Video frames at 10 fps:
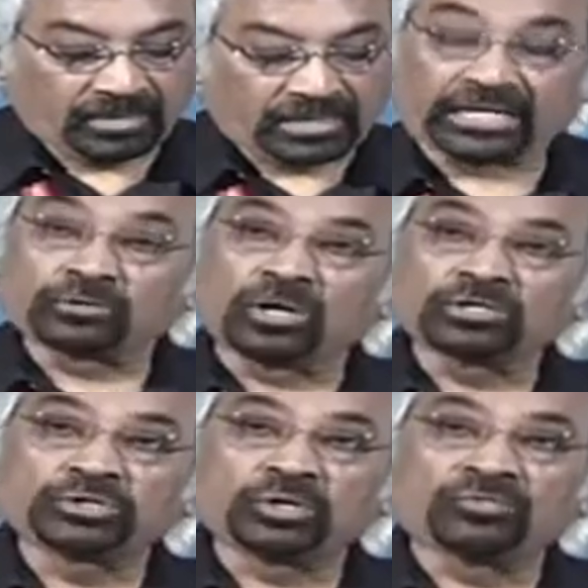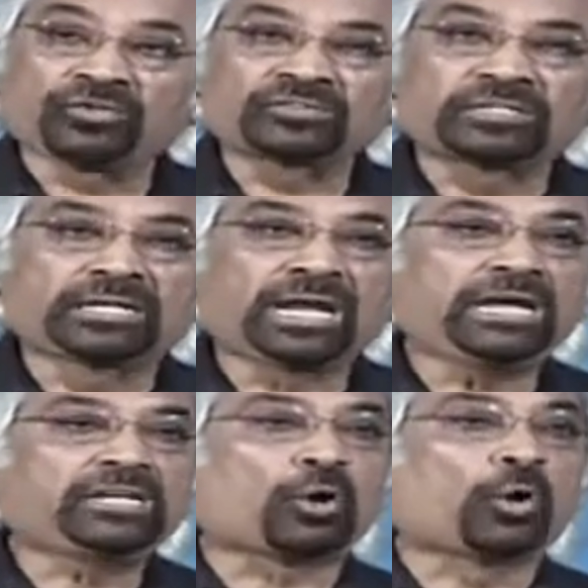Technology offers
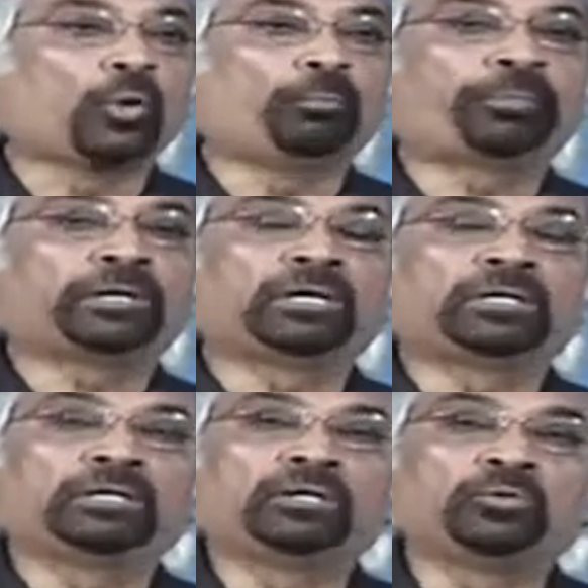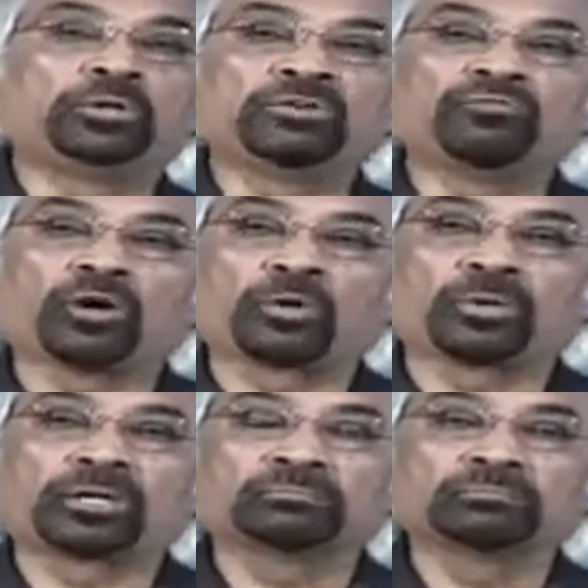great hope going forward.